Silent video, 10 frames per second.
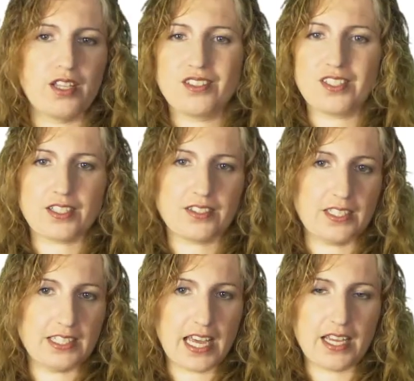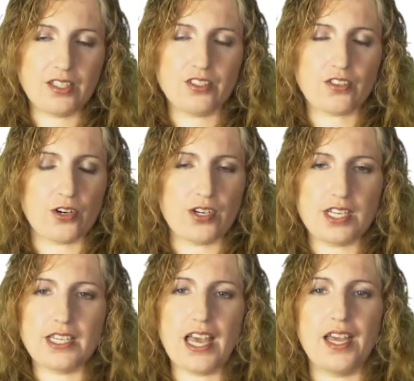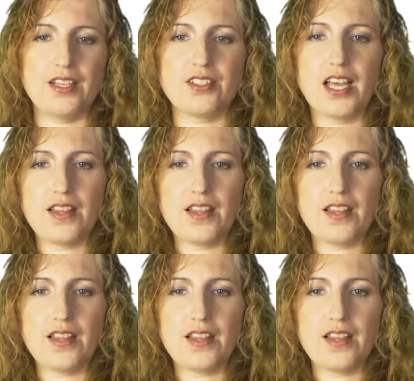60 days, 30 days,